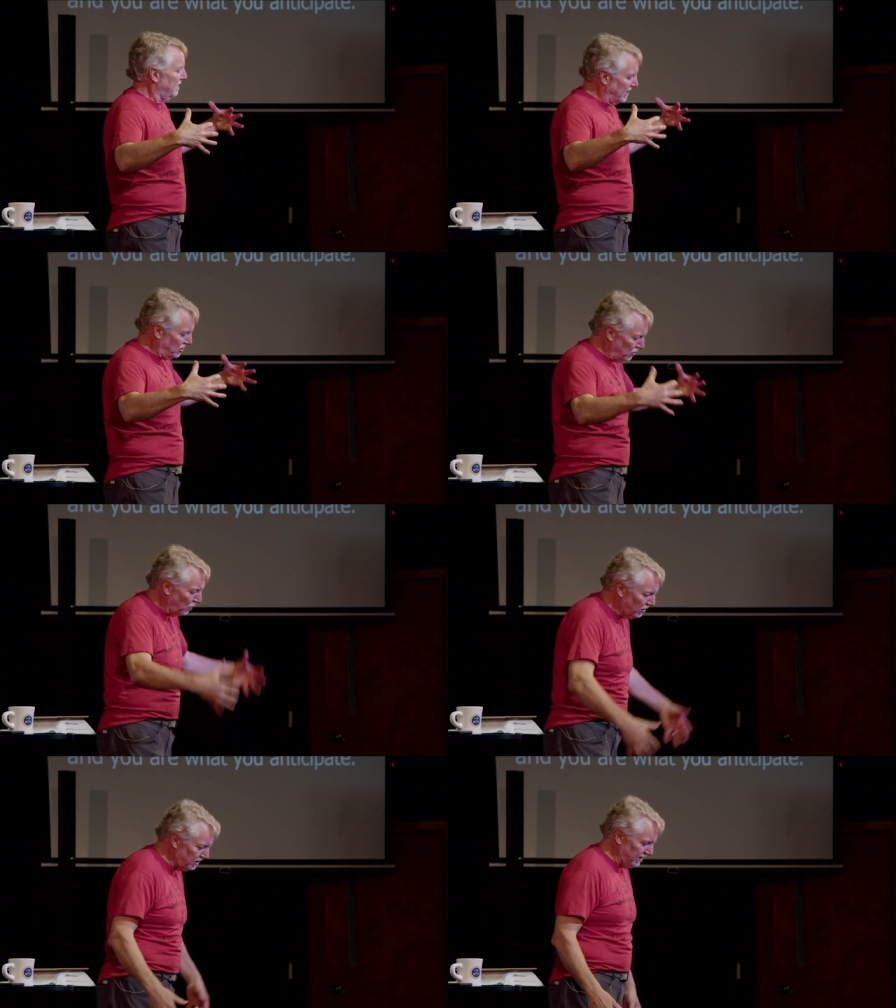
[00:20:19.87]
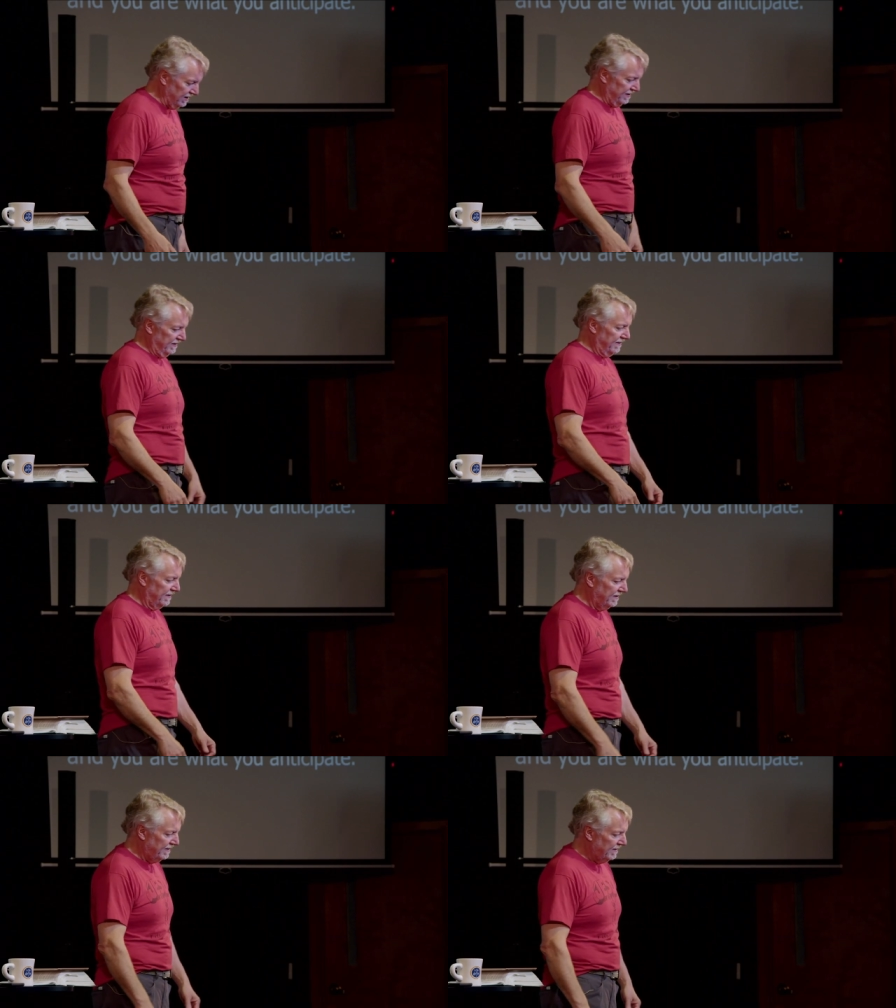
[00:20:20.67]
into the world.
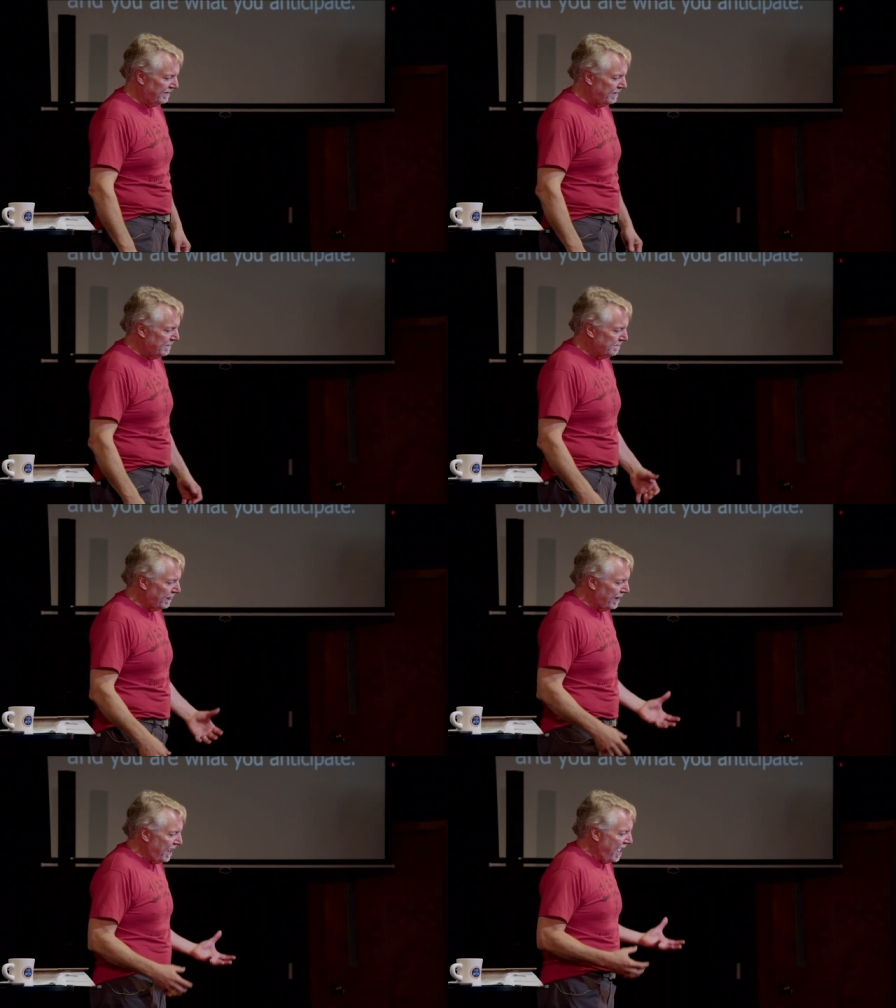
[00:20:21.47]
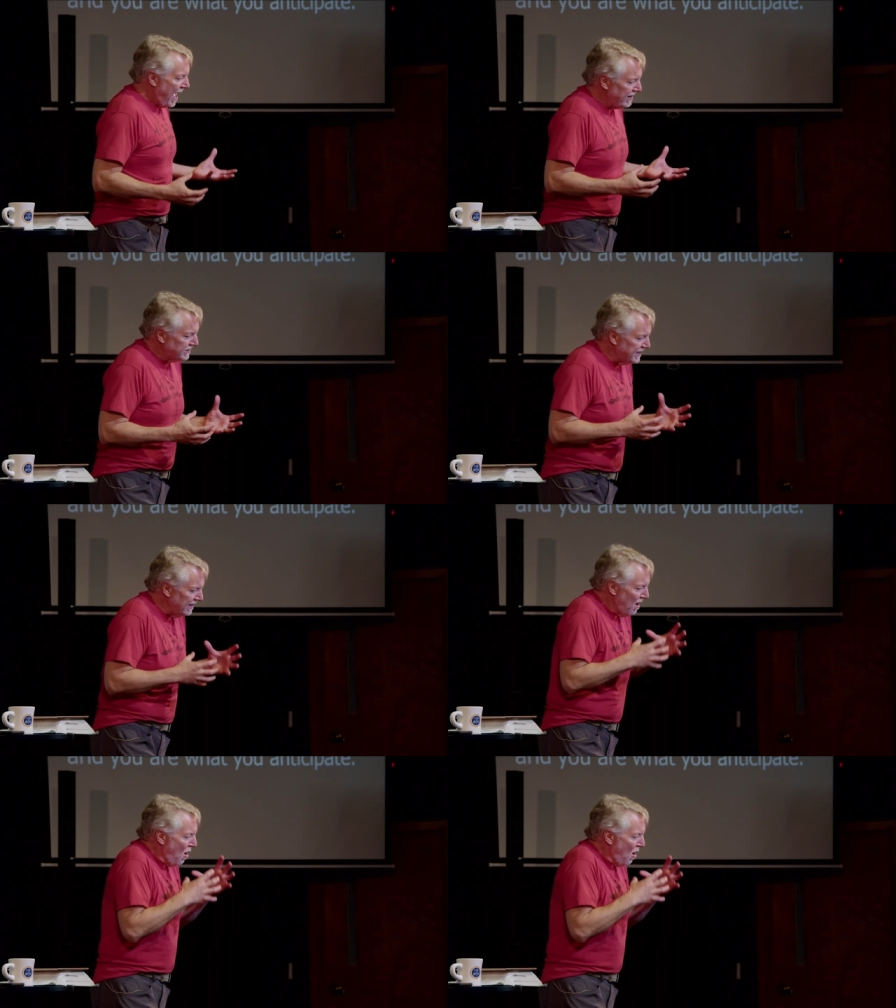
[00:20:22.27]
And you see,